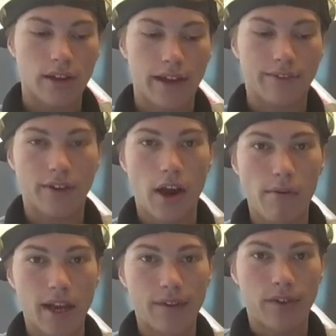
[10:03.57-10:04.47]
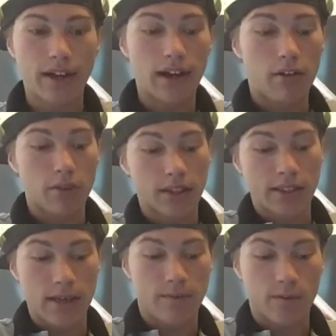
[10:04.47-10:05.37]
Okay, so now we gotta find out what the
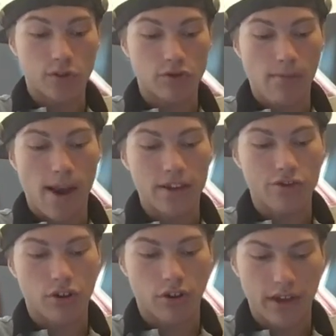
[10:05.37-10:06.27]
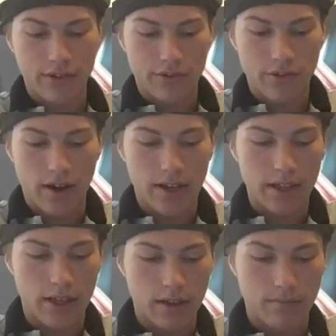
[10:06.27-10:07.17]
Slammiversary match card is, so I can